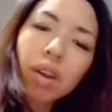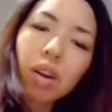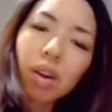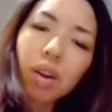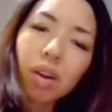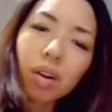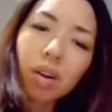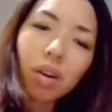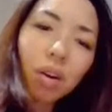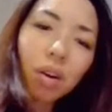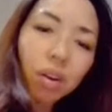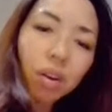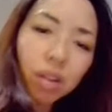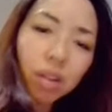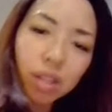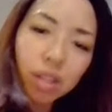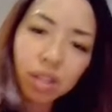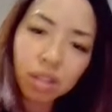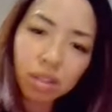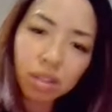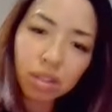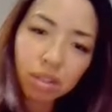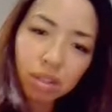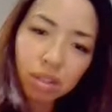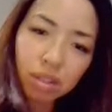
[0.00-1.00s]
are all
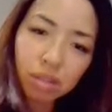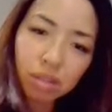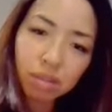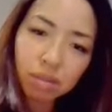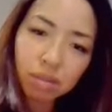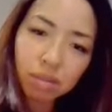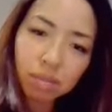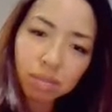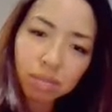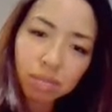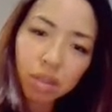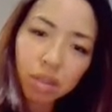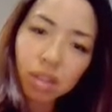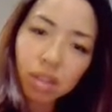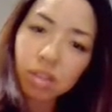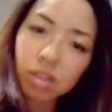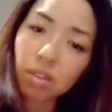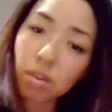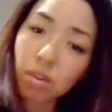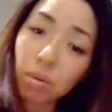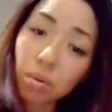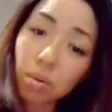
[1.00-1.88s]
integers because they're